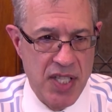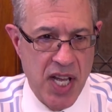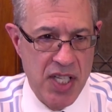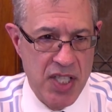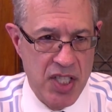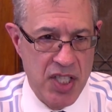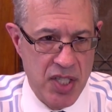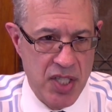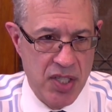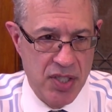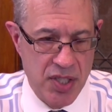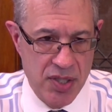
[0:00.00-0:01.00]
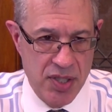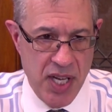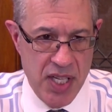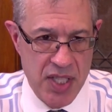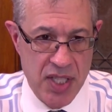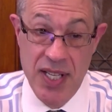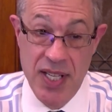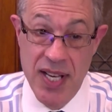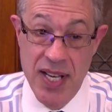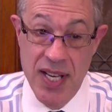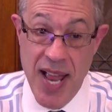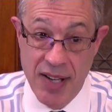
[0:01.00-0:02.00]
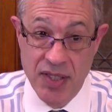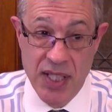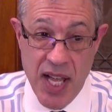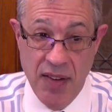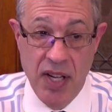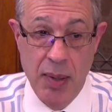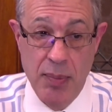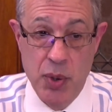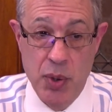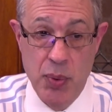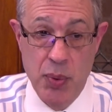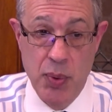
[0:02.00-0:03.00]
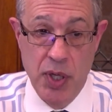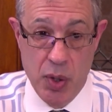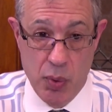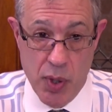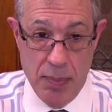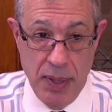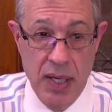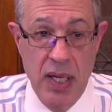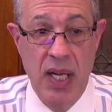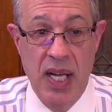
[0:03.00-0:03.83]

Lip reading: Education Association announced that they have come to an agreement